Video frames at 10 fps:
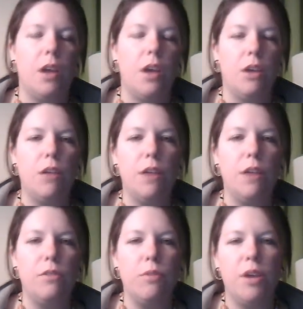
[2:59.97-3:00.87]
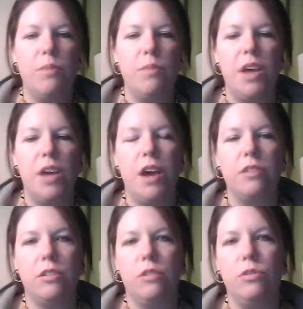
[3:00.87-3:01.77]
And a lot of you might be
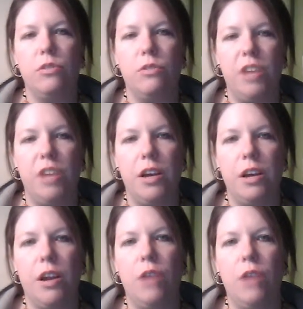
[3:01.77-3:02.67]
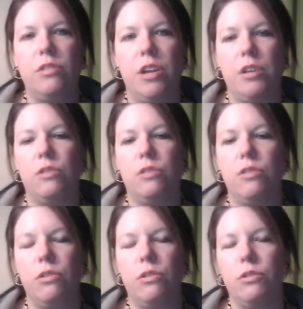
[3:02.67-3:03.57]
asked to take on an outside
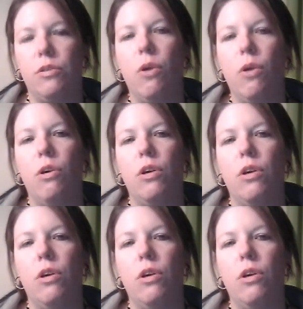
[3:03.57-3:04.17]
consultant role